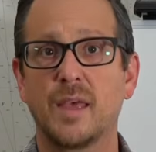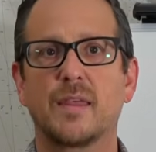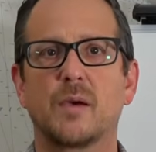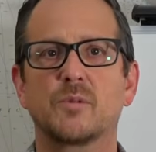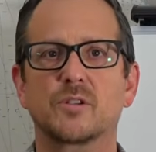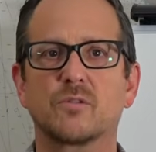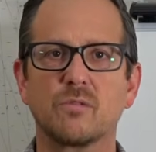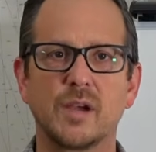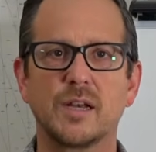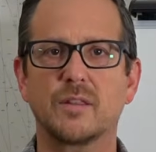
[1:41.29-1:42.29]
that was
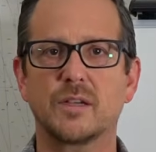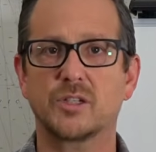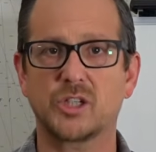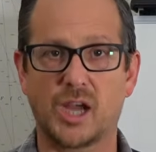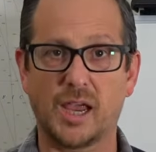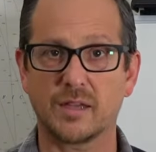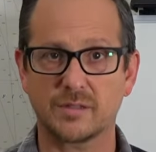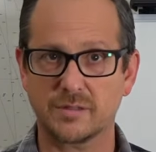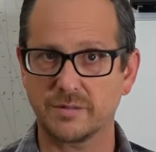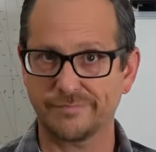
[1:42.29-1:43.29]
greater than
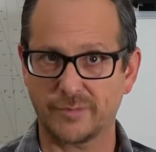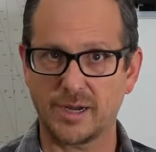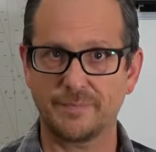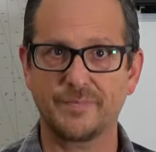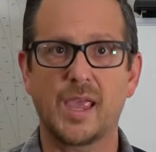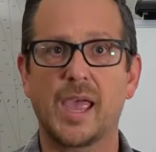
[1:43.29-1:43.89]
chance, right?